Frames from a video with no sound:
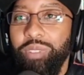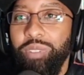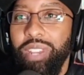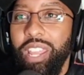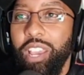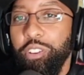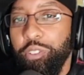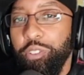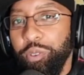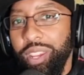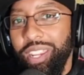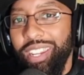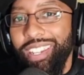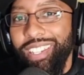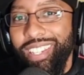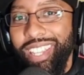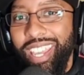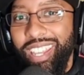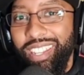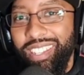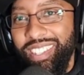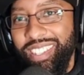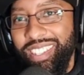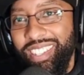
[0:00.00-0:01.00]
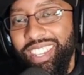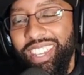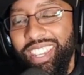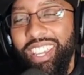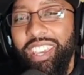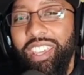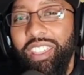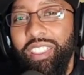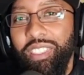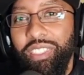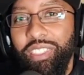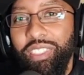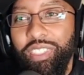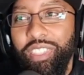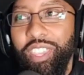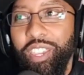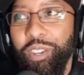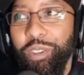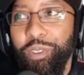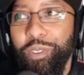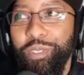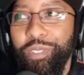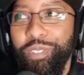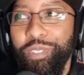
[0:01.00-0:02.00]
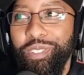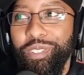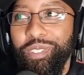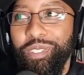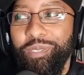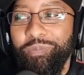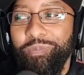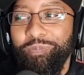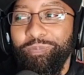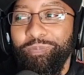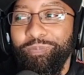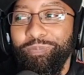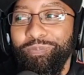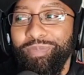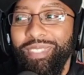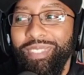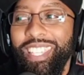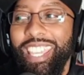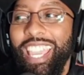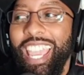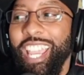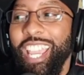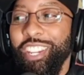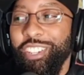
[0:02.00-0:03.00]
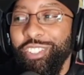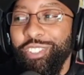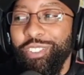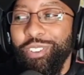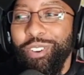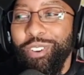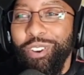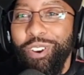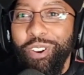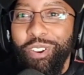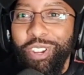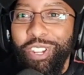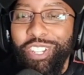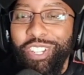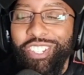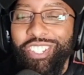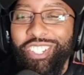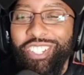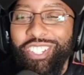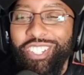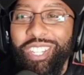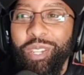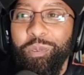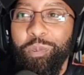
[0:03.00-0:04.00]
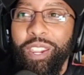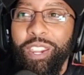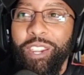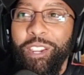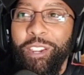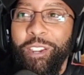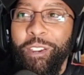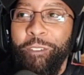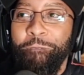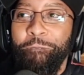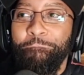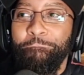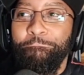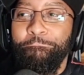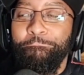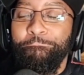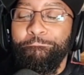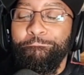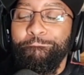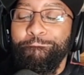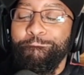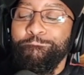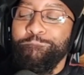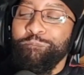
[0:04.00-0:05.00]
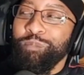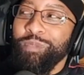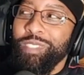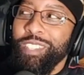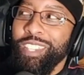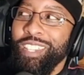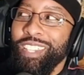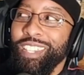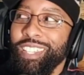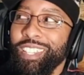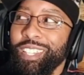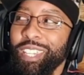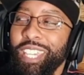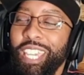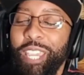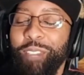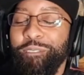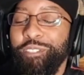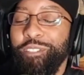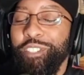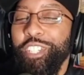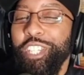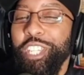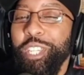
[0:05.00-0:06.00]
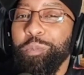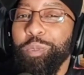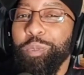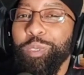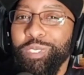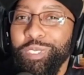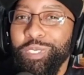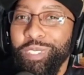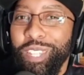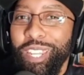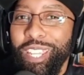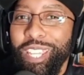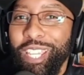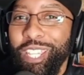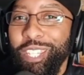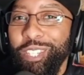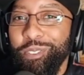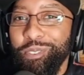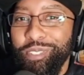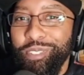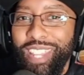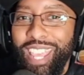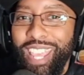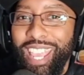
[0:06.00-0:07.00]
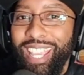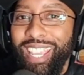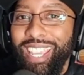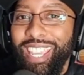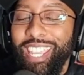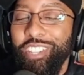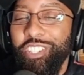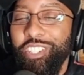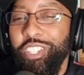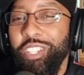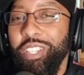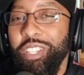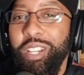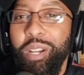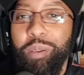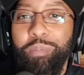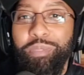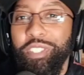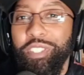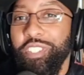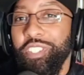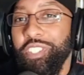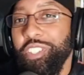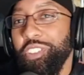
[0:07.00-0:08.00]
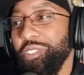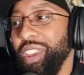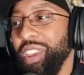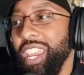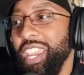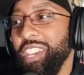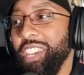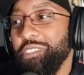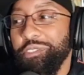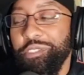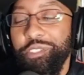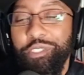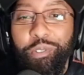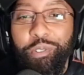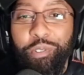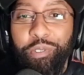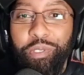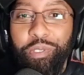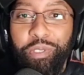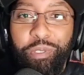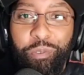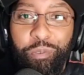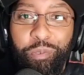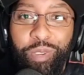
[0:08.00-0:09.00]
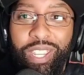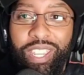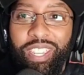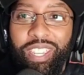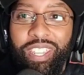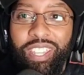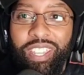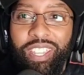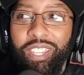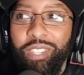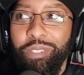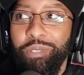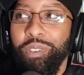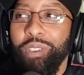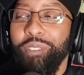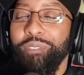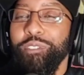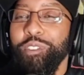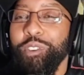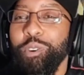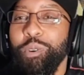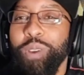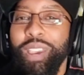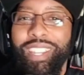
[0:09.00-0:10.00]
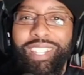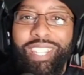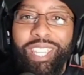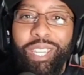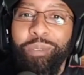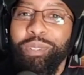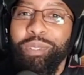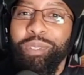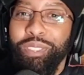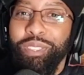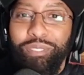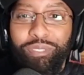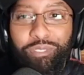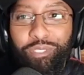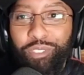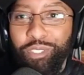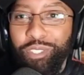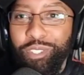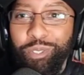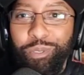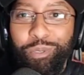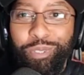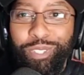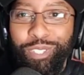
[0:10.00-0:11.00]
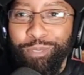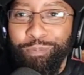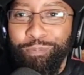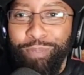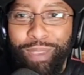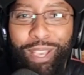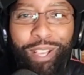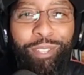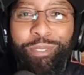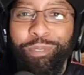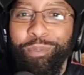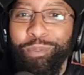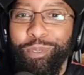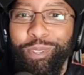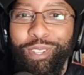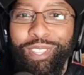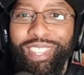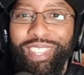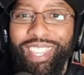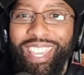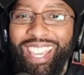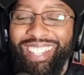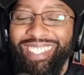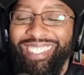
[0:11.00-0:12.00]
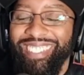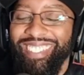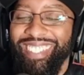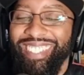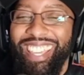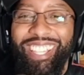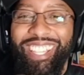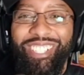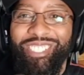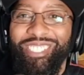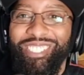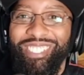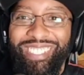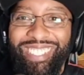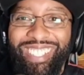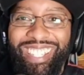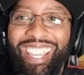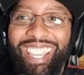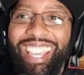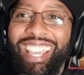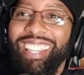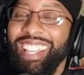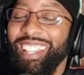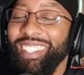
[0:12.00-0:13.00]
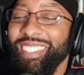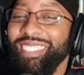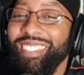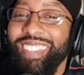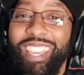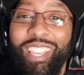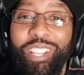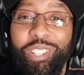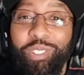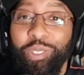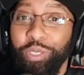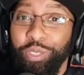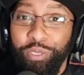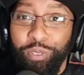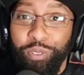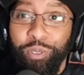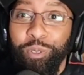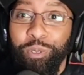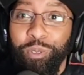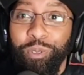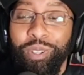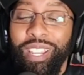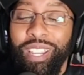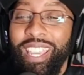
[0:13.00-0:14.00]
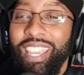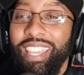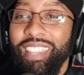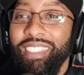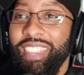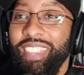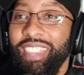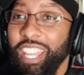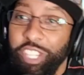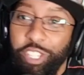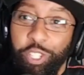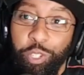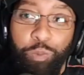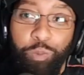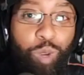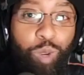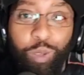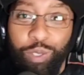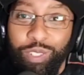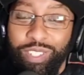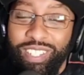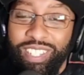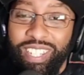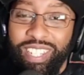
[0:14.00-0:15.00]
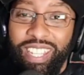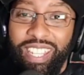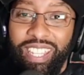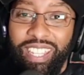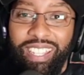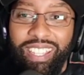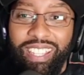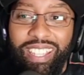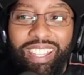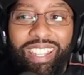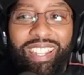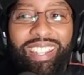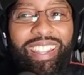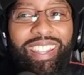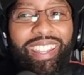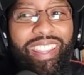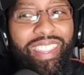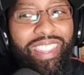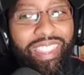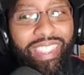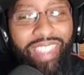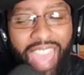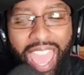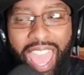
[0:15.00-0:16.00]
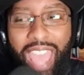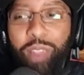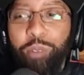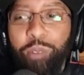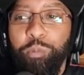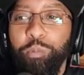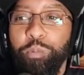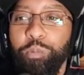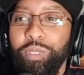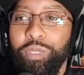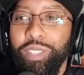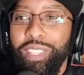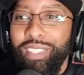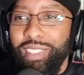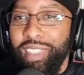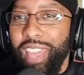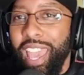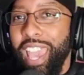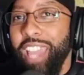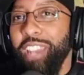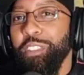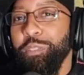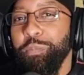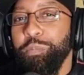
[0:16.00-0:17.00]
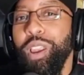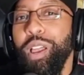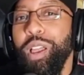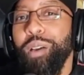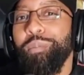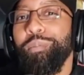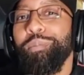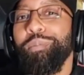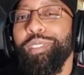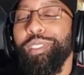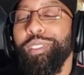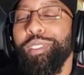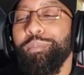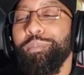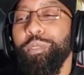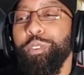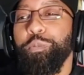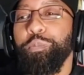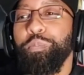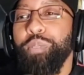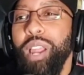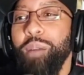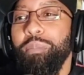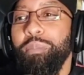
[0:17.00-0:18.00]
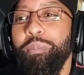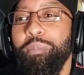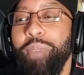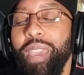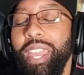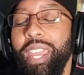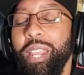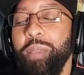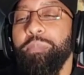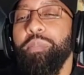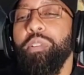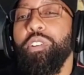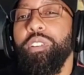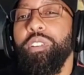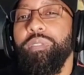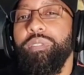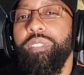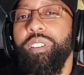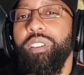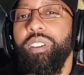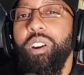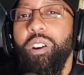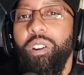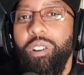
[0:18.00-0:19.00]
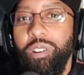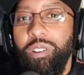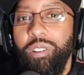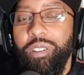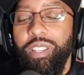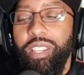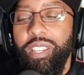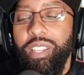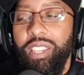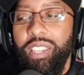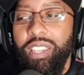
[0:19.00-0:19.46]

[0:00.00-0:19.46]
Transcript: Now, granted, yes, there's the extra RNG where if she was sitting in your deck and she comes into your hand on turn 3, you have no idea what the first 2 spells were that cycled through that you won't see. That is probably the most problematic part of the card.